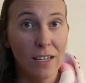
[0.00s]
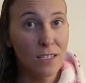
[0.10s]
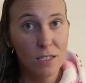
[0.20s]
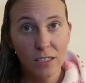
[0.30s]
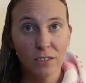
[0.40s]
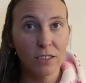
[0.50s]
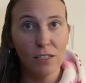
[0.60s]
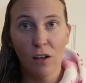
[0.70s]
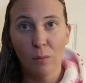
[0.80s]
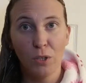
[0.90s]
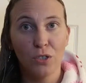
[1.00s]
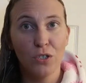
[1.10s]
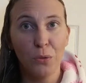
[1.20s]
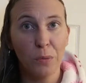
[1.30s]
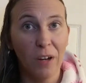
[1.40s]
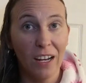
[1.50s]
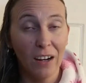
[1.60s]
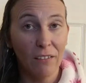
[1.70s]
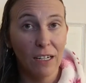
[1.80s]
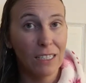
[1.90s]
that's literally all I'm gonna do with my
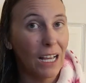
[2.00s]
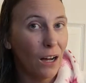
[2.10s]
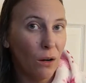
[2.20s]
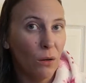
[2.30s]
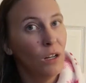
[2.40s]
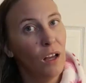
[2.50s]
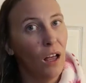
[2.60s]
hair right now.